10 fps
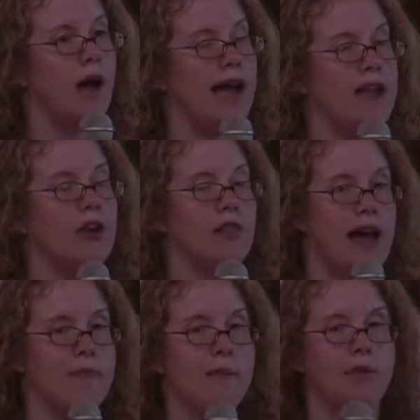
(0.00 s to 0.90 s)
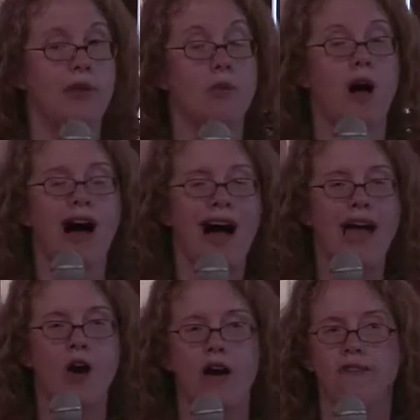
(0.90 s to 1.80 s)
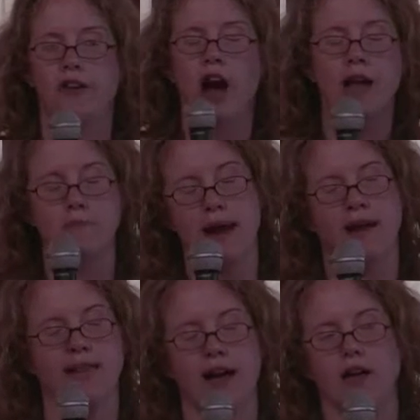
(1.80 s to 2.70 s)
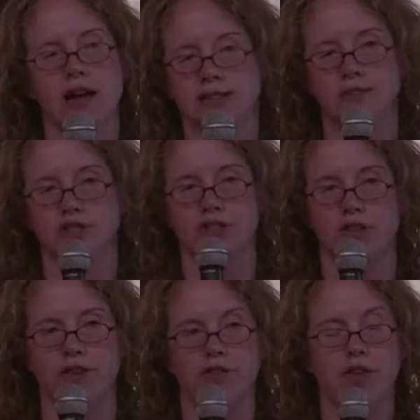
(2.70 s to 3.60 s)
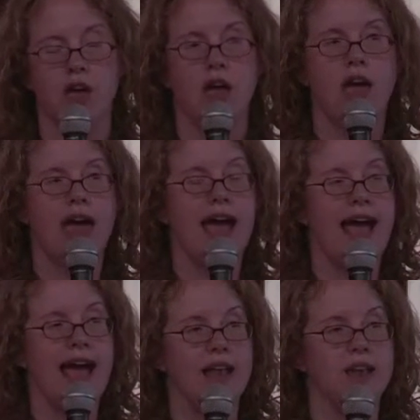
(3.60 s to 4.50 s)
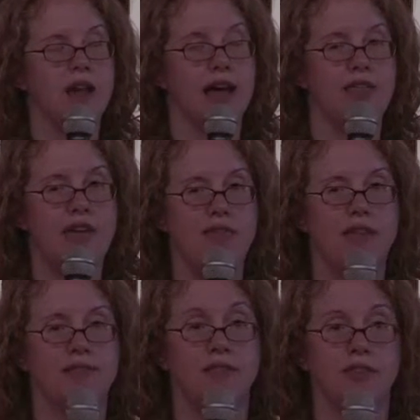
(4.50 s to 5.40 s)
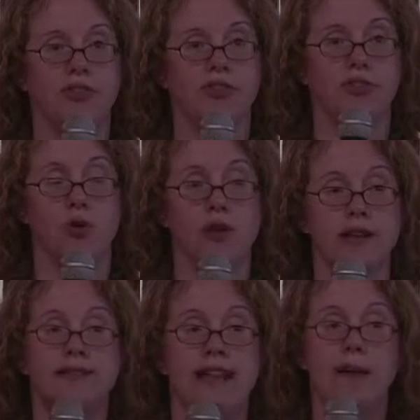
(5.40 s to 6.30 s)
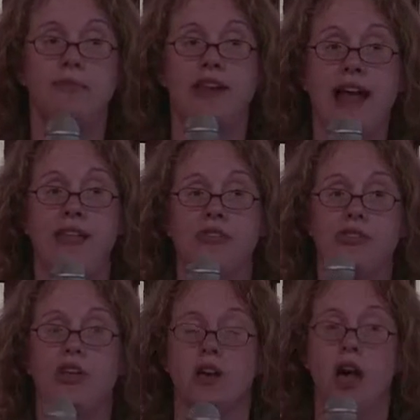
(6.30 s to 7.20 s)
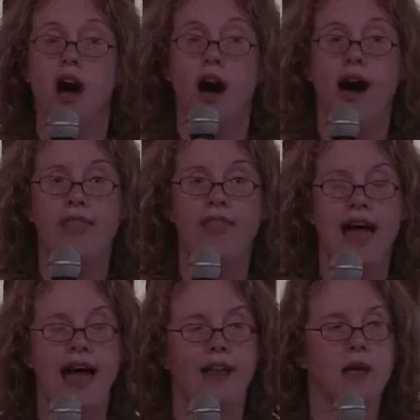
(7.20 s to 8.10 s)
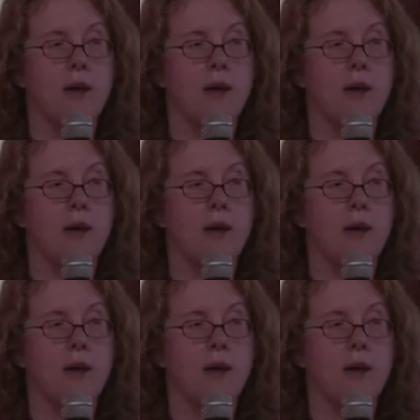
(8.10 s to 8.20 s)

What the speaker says: I hear a lot of people say, well, I offer unparalleled customer service. And they think that the story stops and ends on that.